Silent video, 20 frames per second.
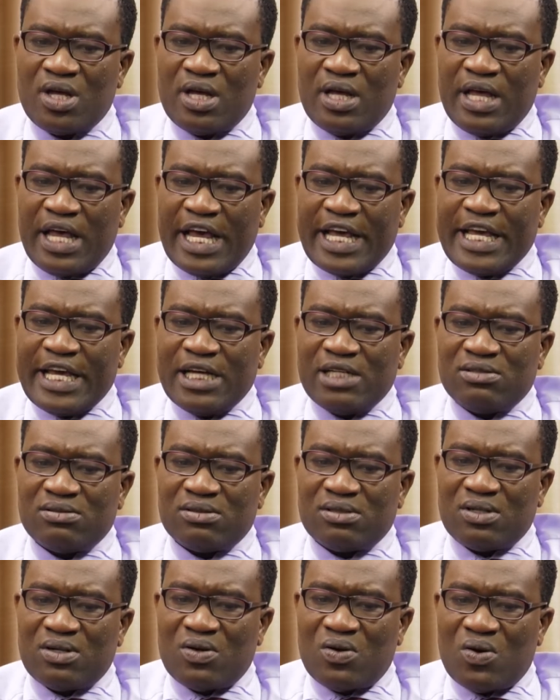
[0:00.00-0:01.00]
Again,
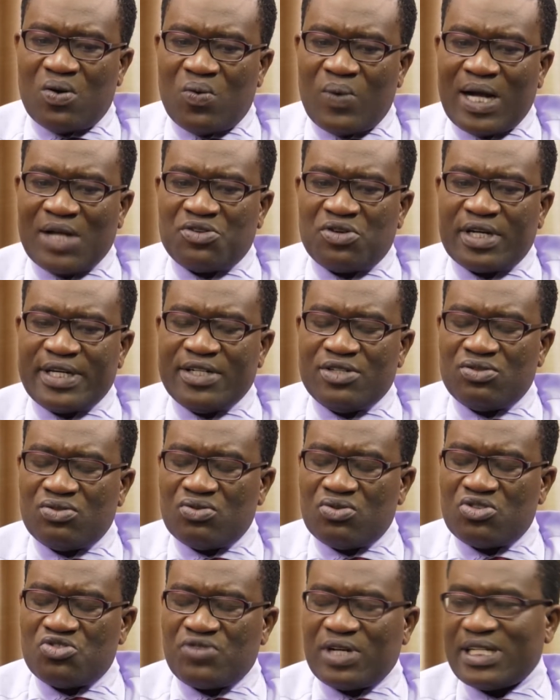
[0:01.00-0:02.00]
we are talking to
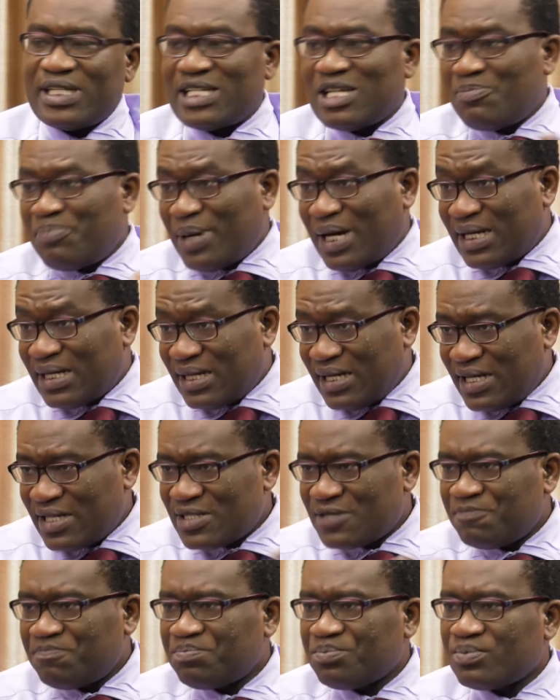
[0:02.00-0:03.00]
strategic partners
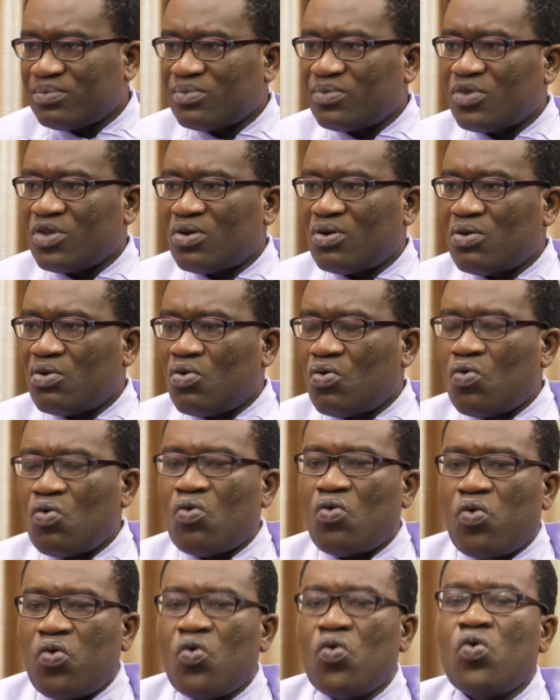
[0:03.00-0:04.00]

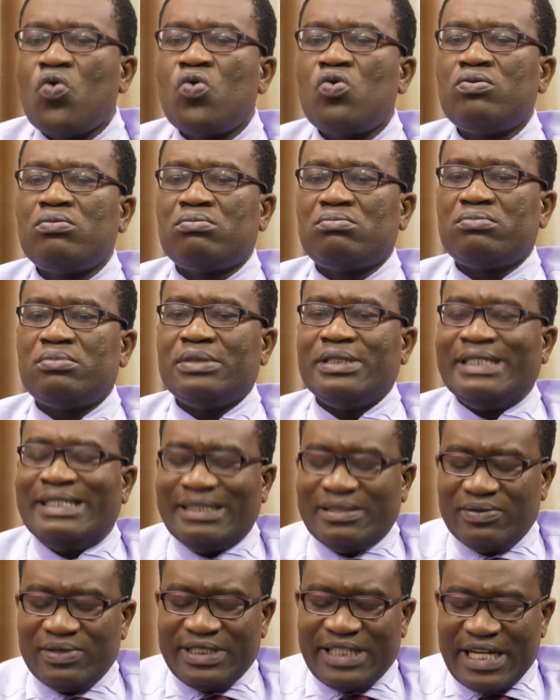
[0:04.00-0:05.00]
who
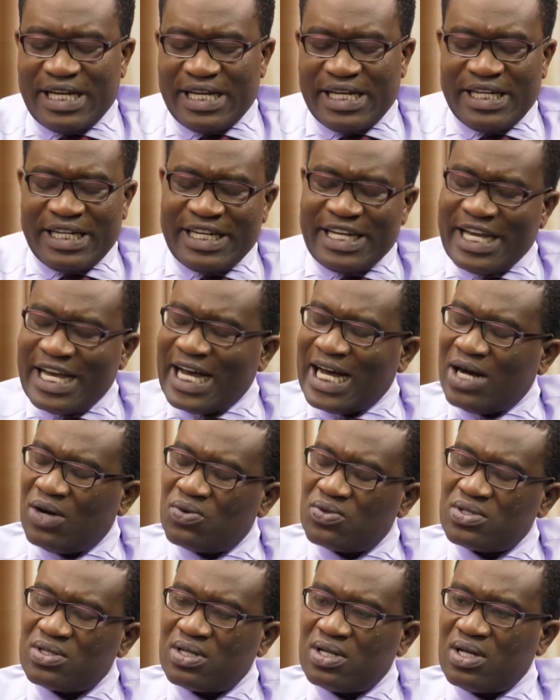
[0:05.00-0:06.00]
deal day in, day
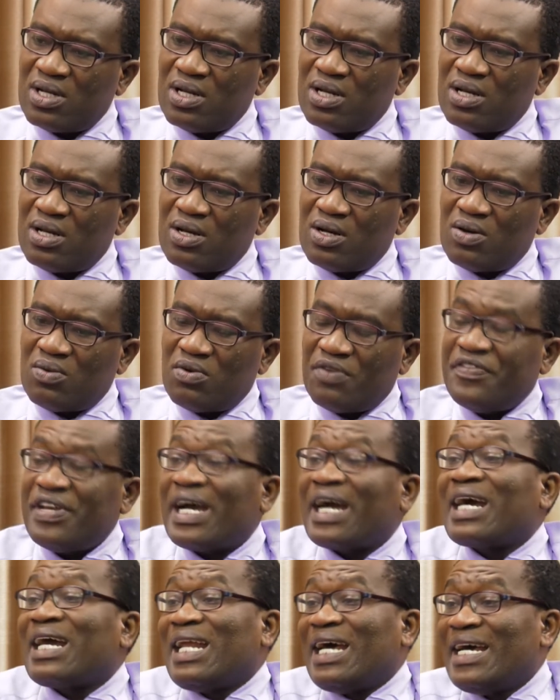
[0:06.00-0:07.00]
out with their
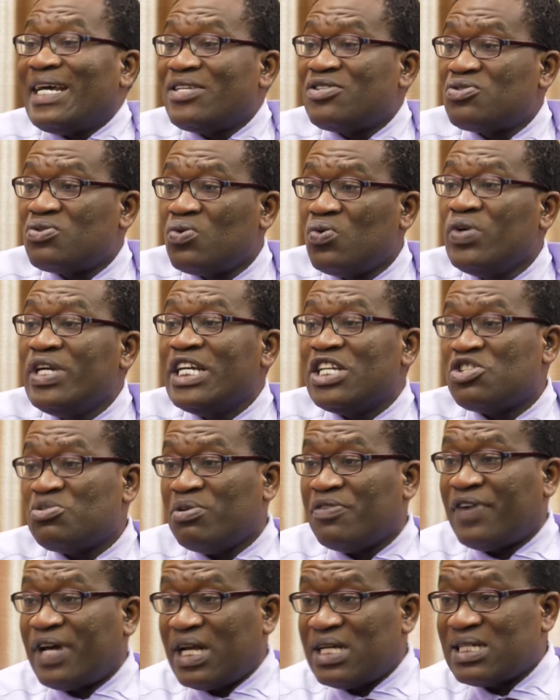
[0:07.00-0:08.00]
clients who need to be
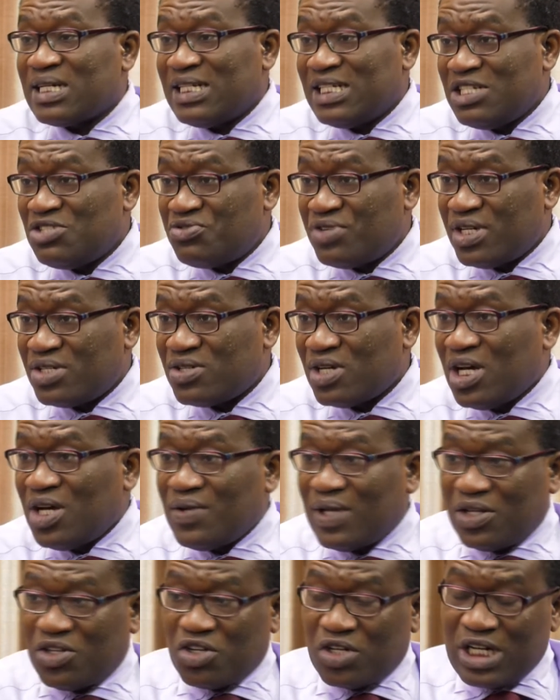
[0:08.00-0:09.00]
financially literate.
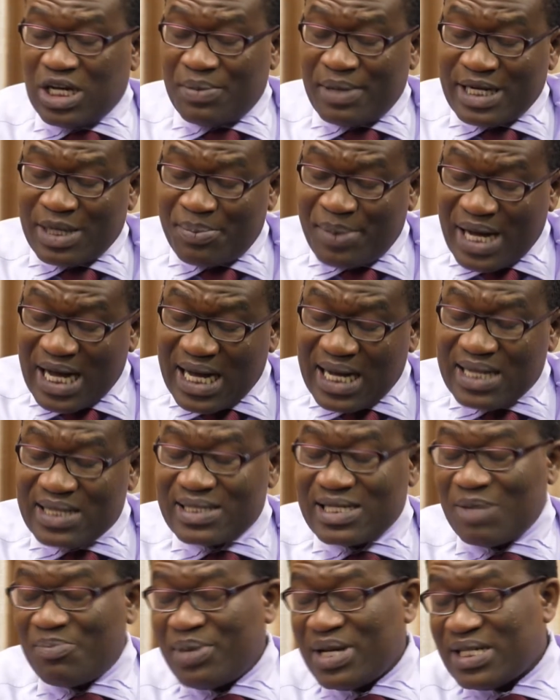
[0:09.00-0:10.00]
We're talking about the banks,
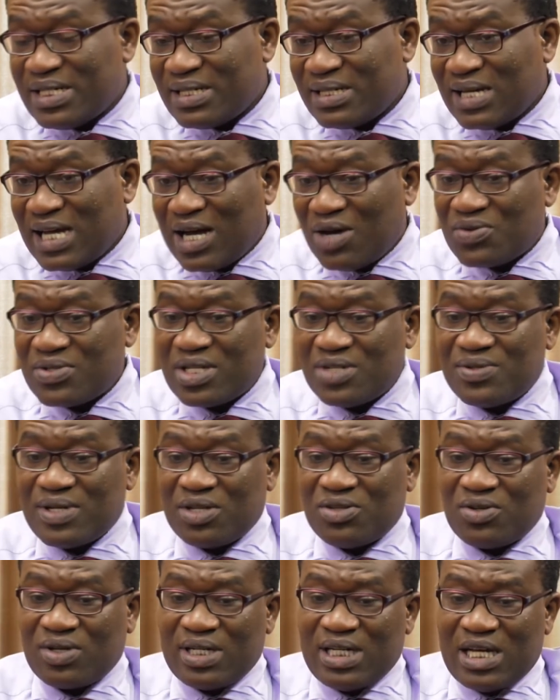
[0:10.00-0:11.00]
the pension houses, we're
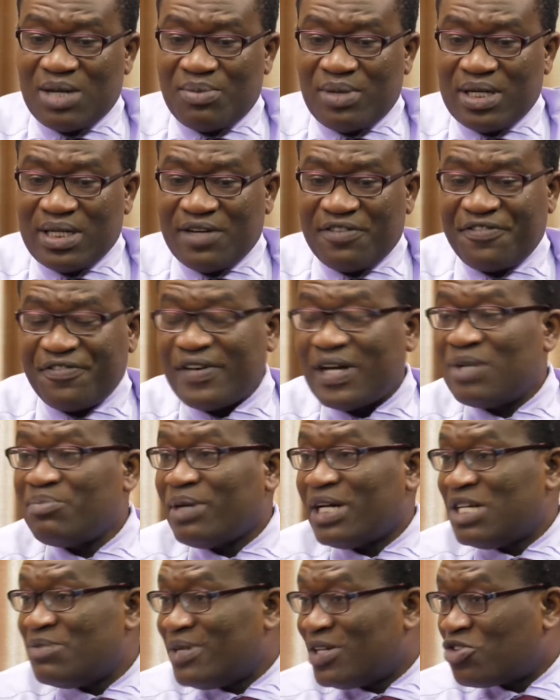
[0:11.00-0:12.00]
talking about the fund
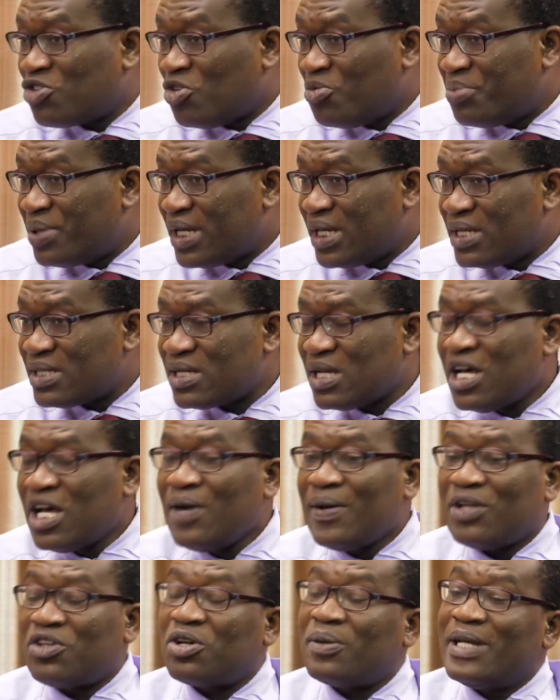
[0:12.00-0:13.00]
management companies, we're
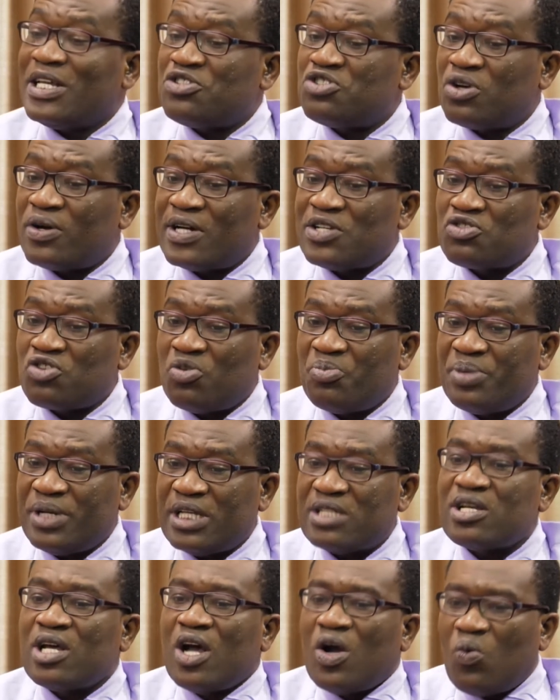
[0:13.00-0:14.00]
talking about the insurance
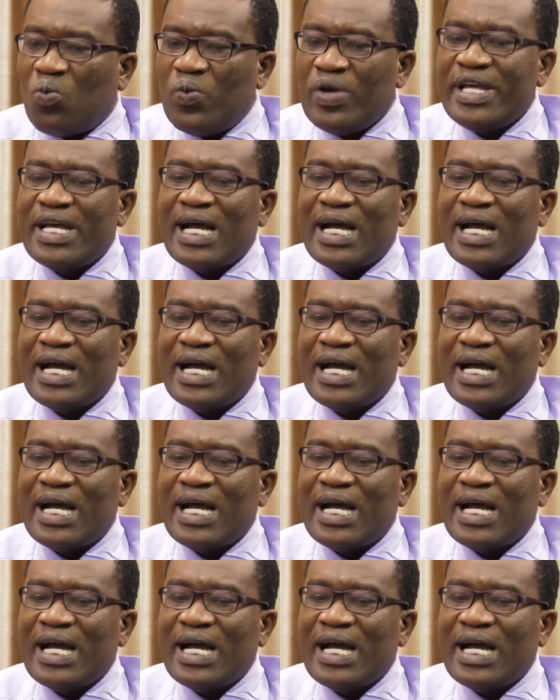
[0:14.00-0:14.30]
companies. We